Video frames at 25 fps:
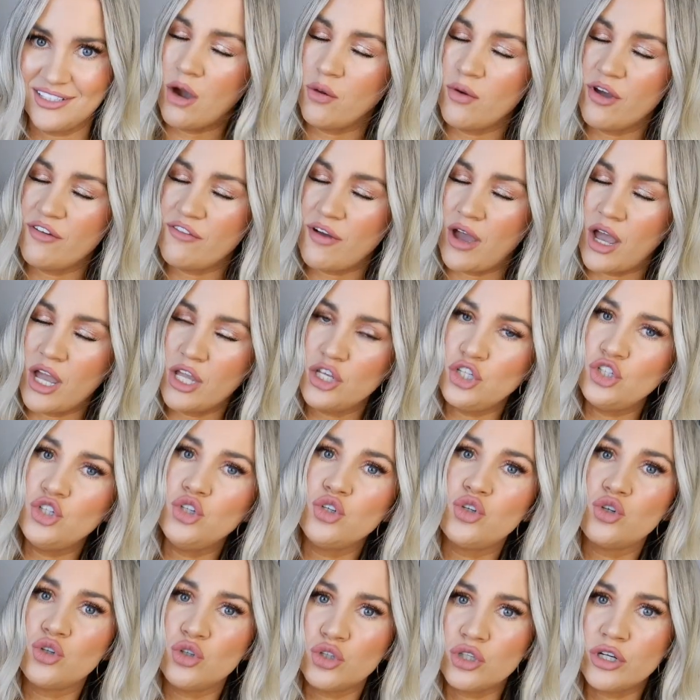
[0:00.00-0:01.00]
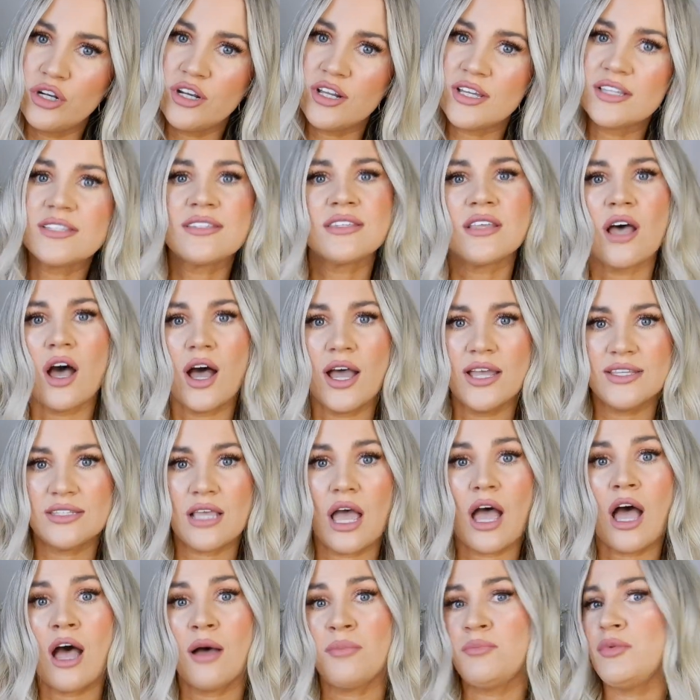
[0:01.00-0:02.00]
However, you could
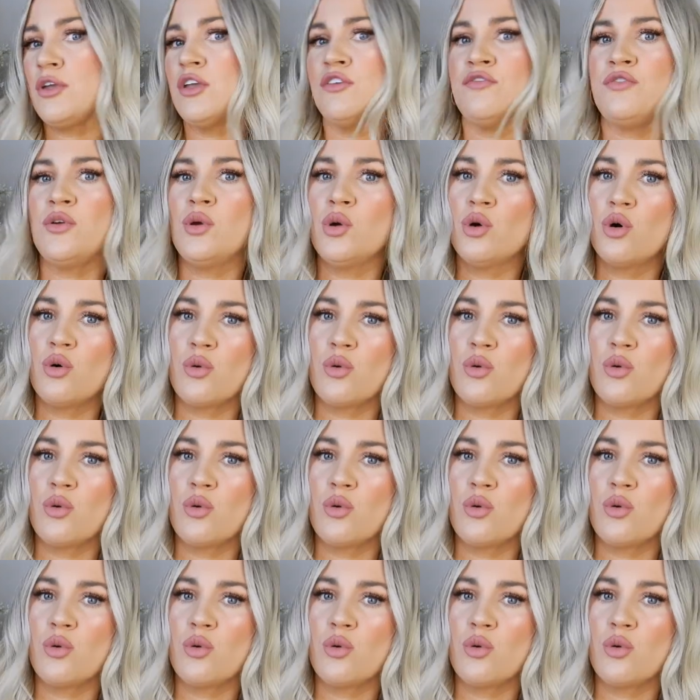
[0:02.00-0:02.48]
size up if you